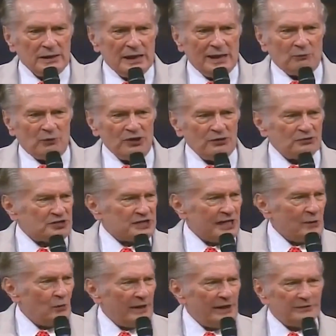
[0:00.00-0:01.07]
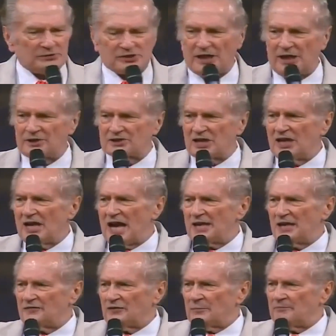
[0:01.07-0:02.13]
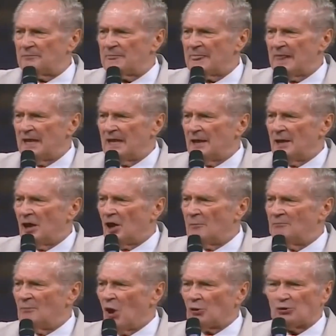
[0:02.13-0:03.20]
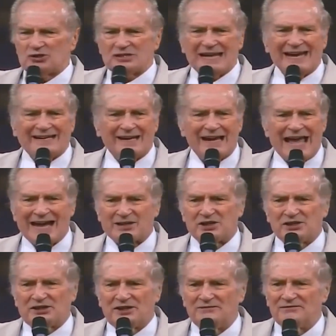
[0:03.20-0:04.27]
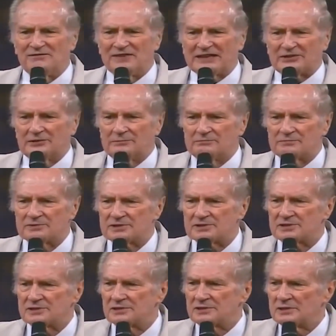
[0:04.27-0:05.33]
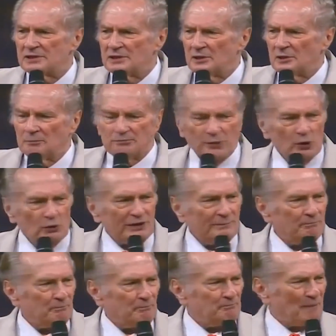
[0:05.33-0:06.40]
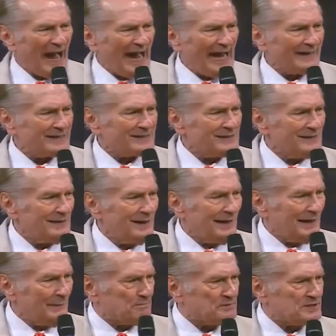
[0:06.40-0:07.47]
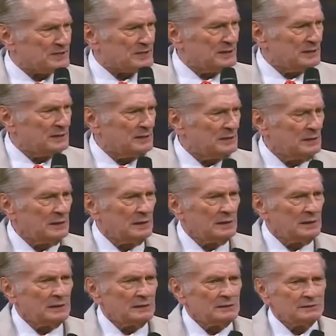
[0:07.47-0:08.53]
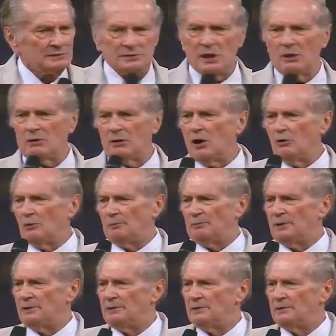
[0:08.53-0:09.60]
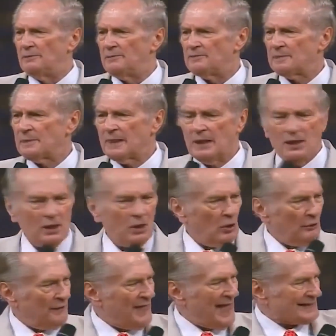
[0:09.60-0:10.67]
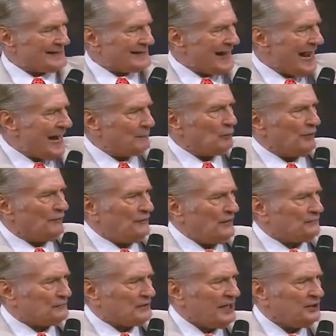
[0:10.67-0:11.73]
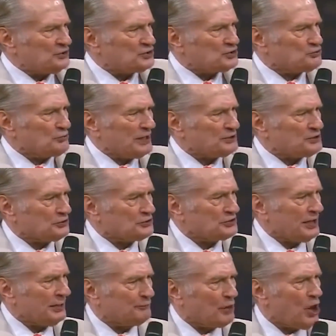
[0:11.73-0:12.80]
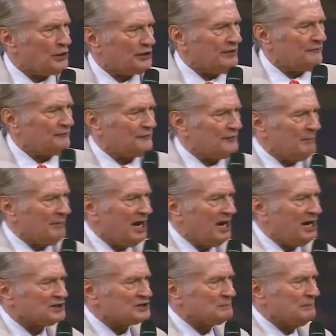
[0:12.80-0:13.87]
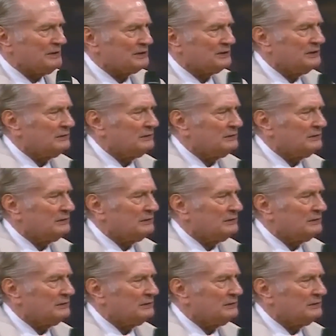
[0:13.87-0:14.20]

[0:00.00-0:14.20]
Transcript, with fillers: And when you see wheelchairs, a lot of them are motorcycle accident victims broken backs and hips, no hope. On that side were 15 stretchers they brought in from the hospital.